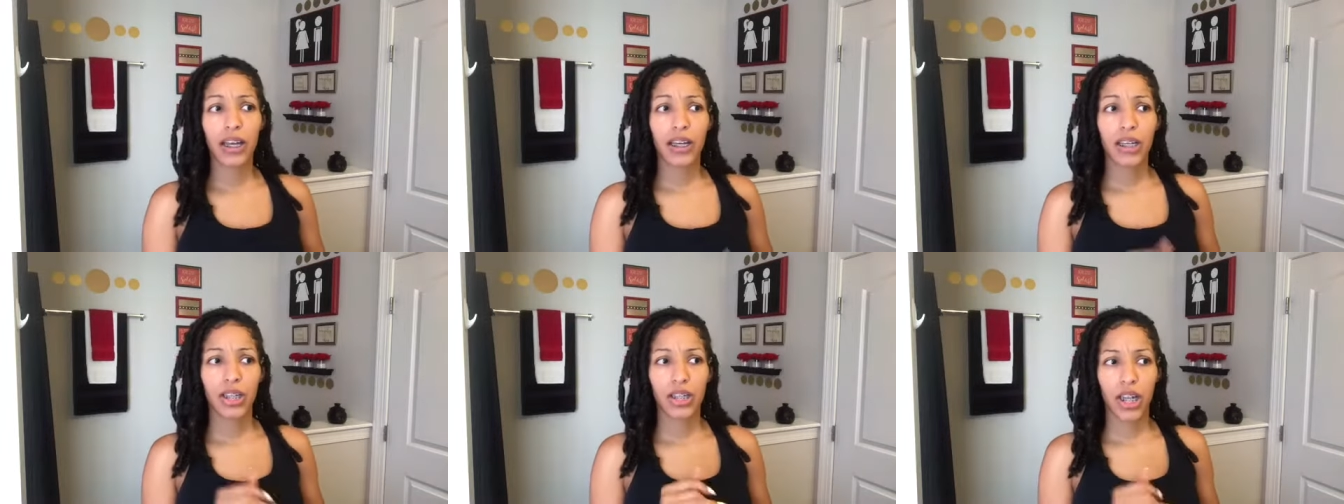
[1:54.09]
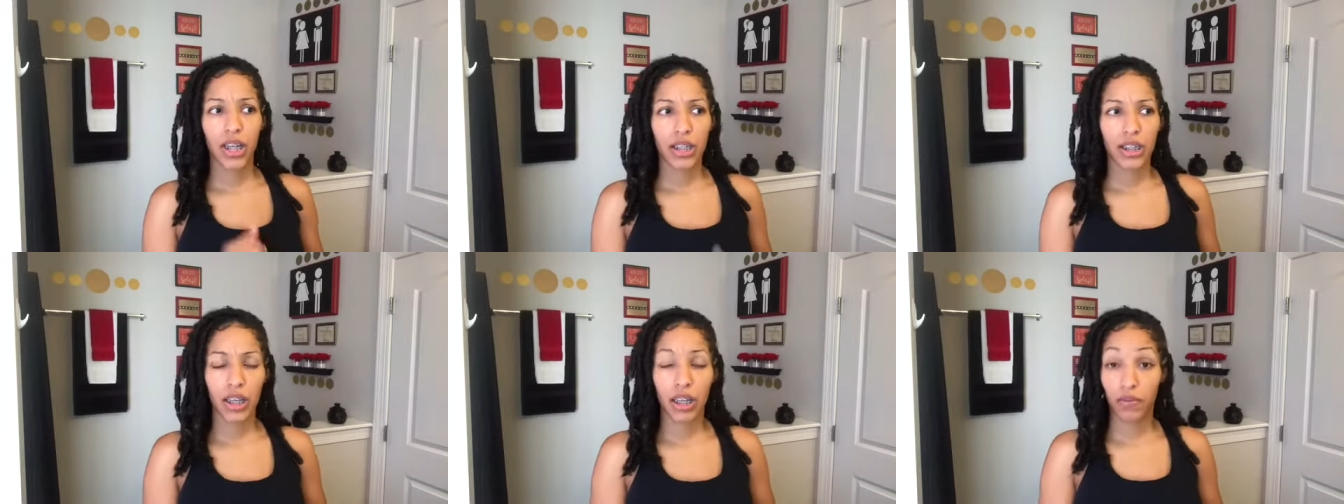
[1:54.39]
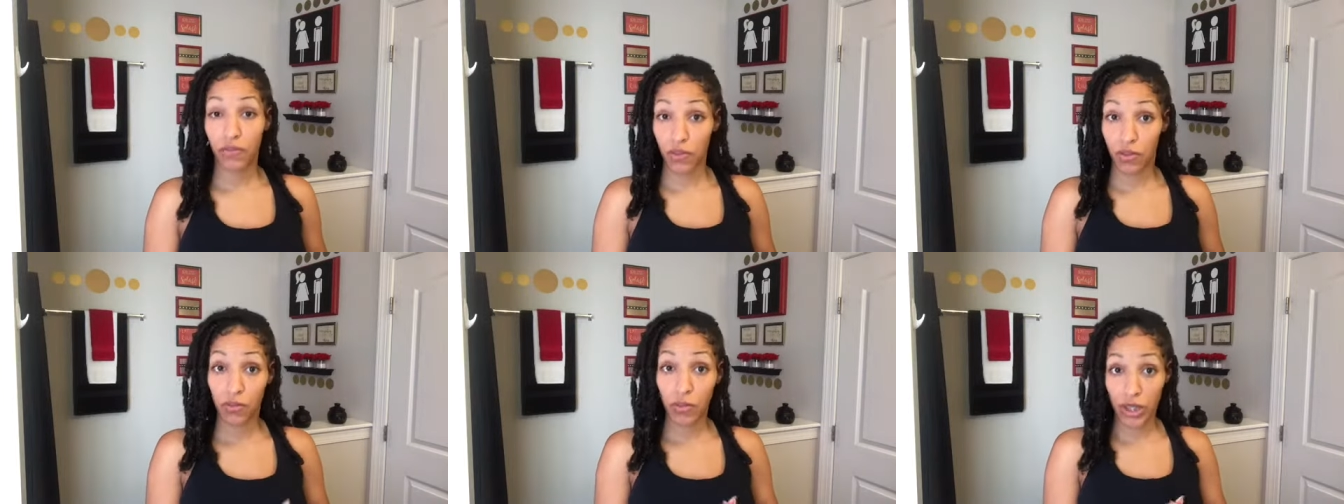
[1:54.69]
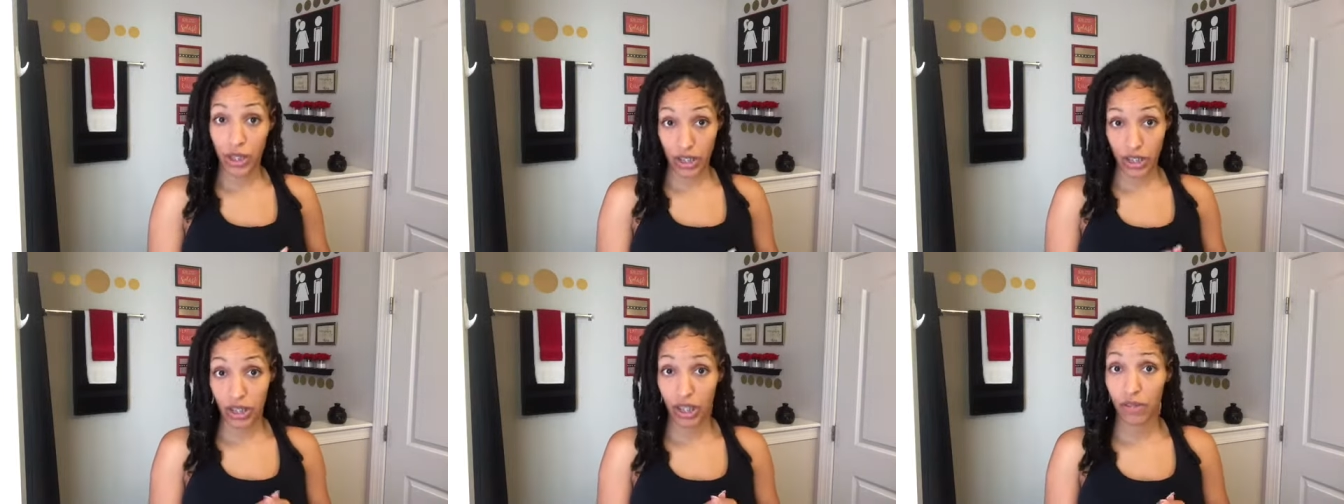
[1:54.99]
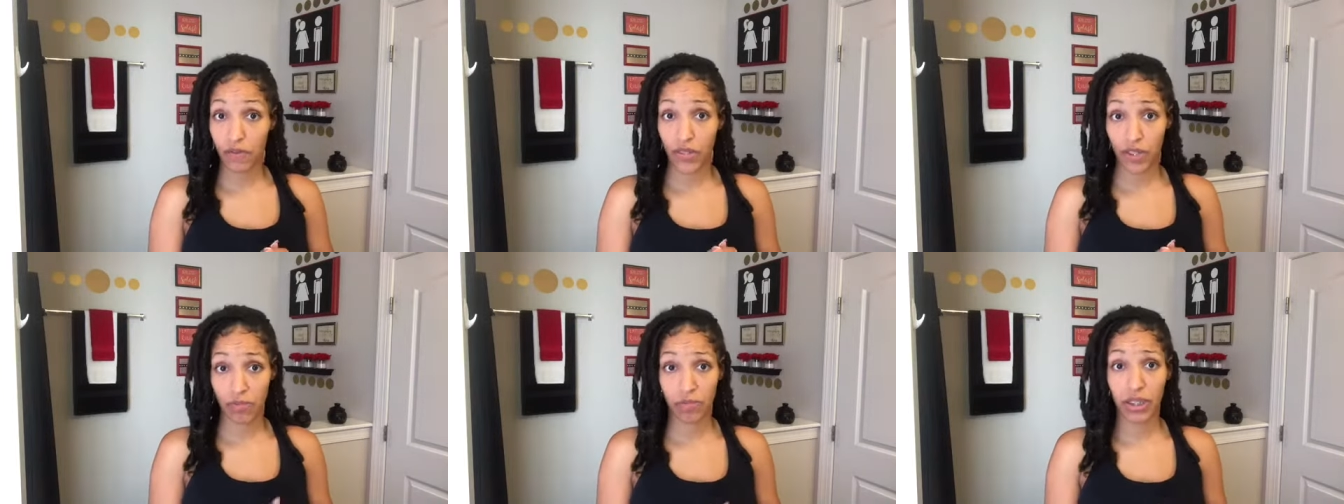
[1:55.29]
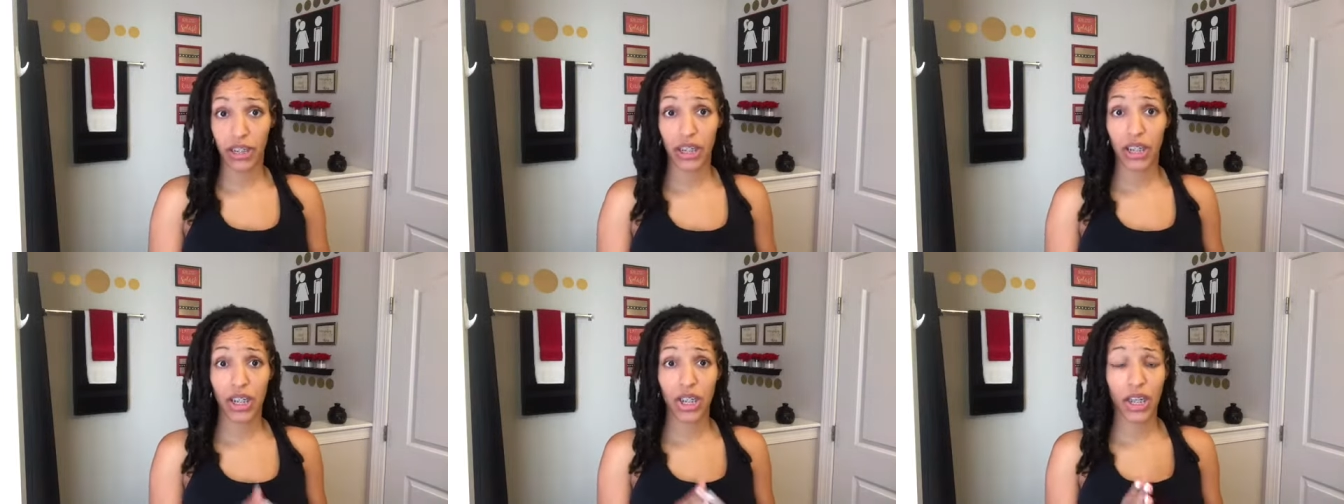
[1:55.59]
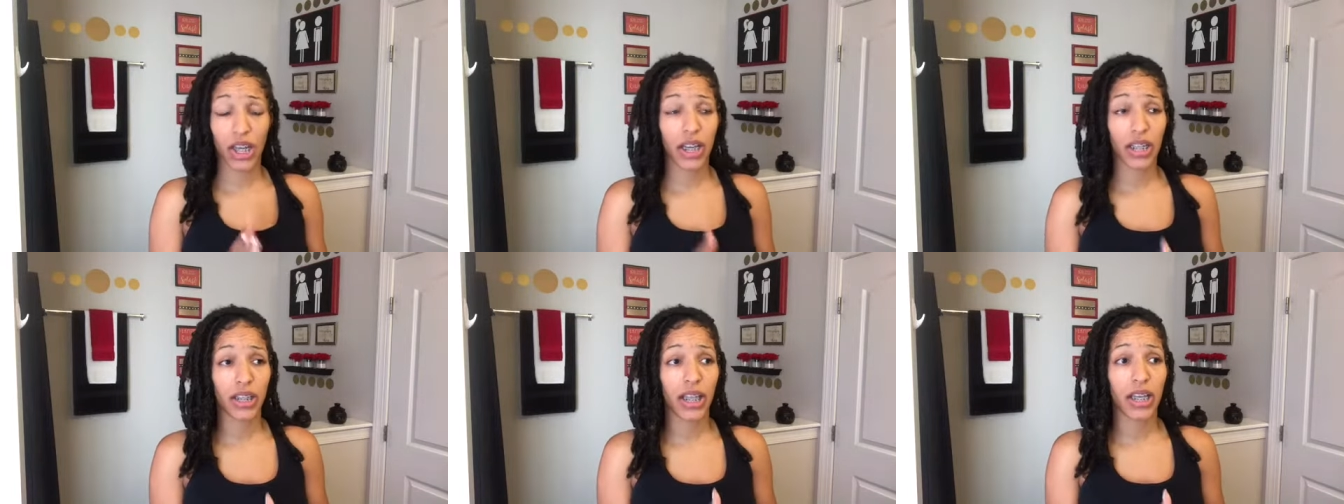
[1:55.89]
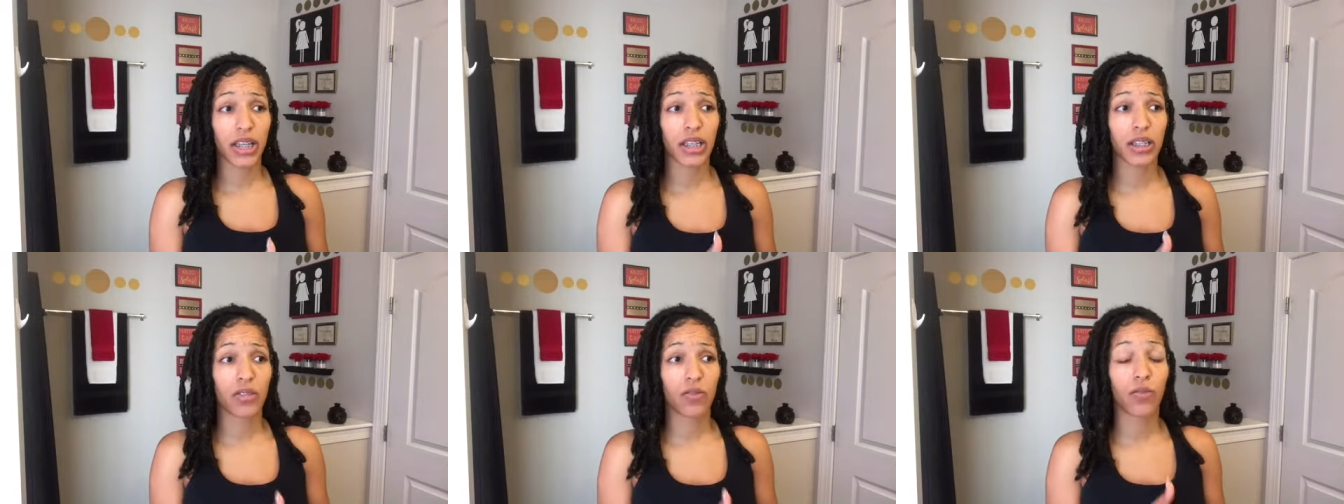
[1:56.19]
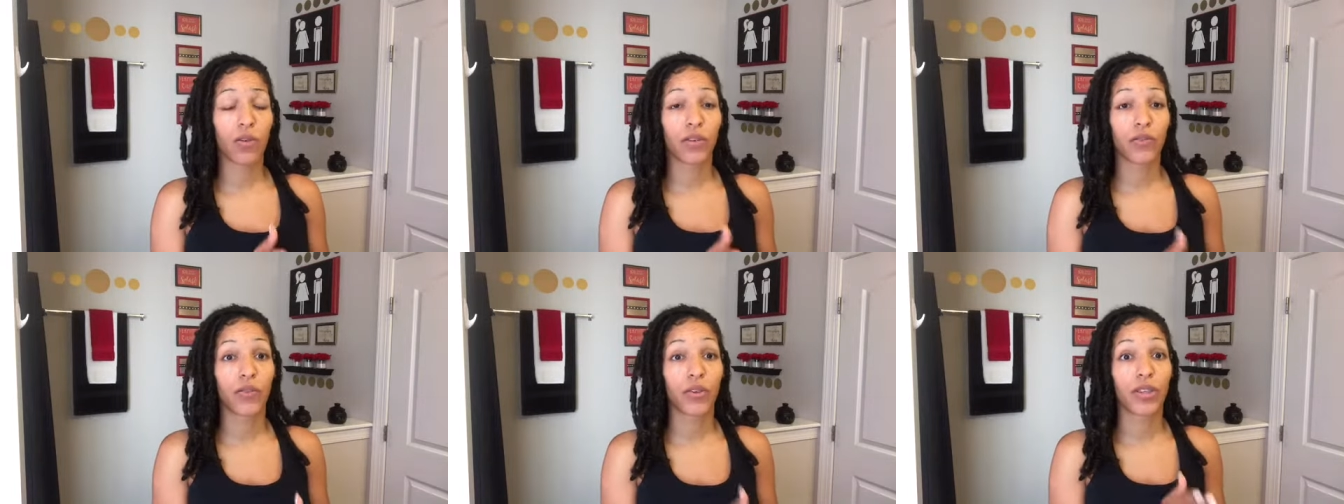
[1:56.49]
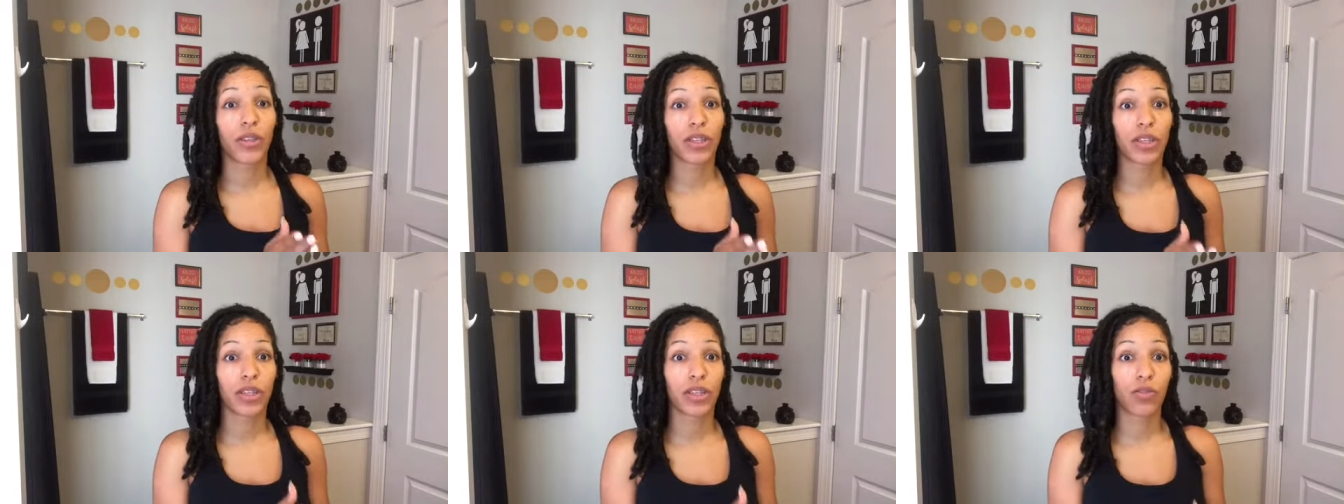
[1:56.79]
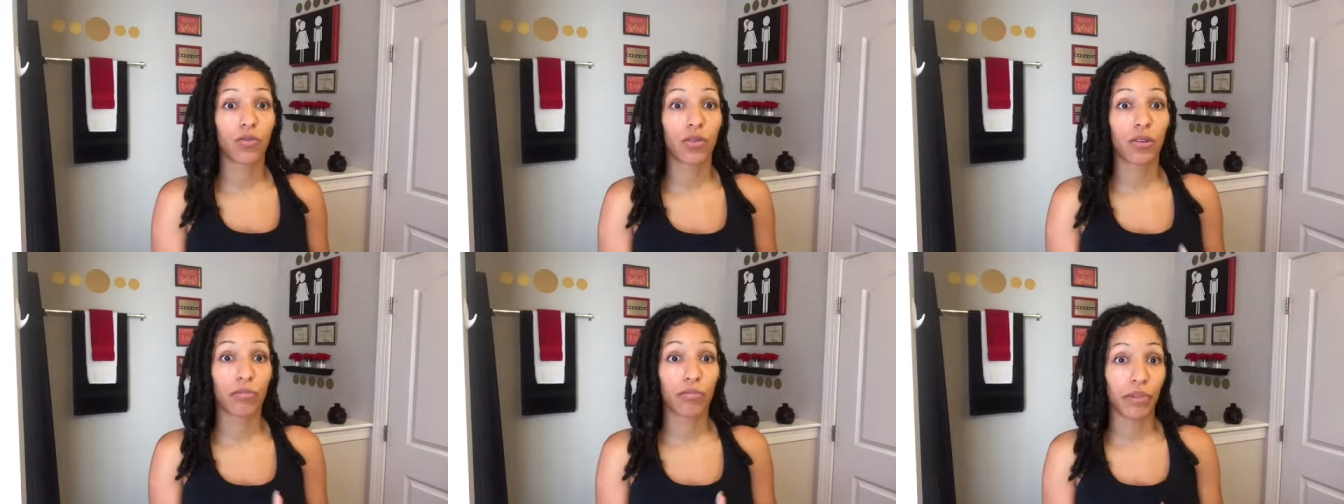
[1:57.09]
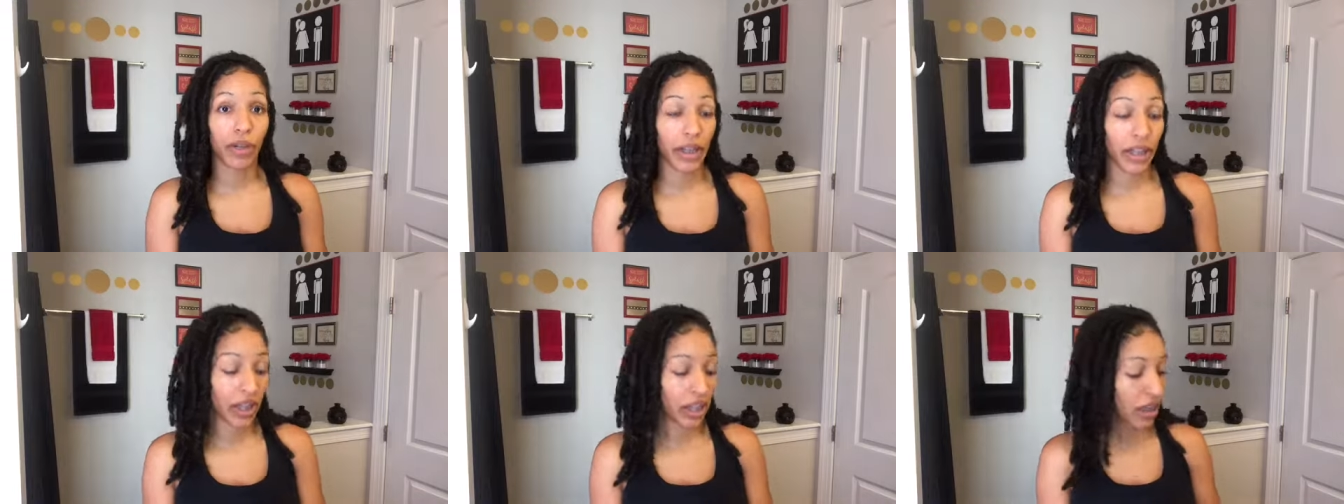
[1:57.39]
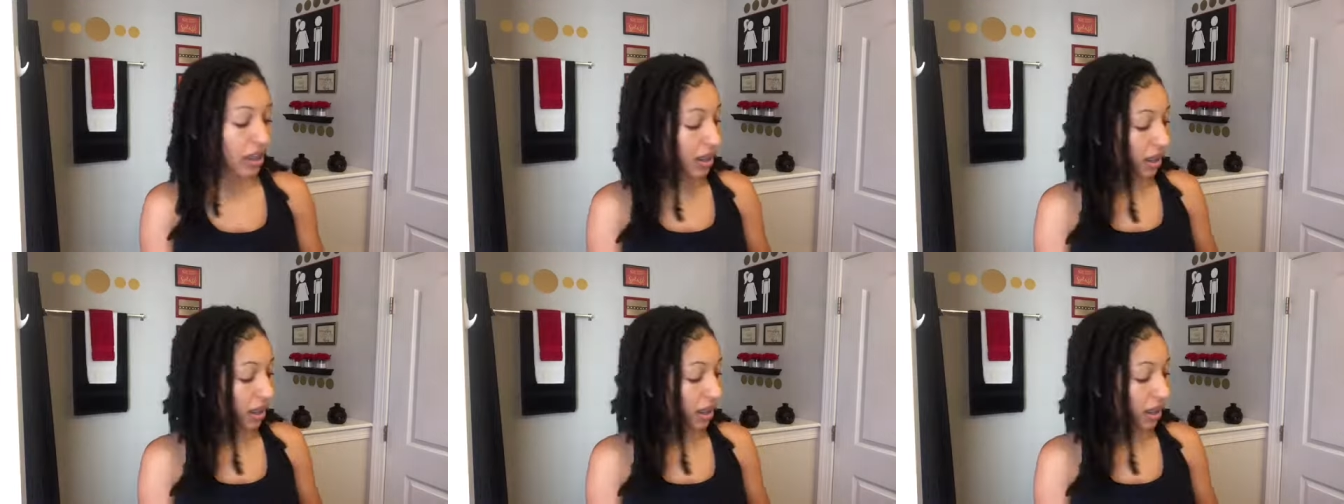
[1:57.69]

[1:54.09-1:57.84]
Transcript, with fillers: check if you want to save some money, check that store for the store brand.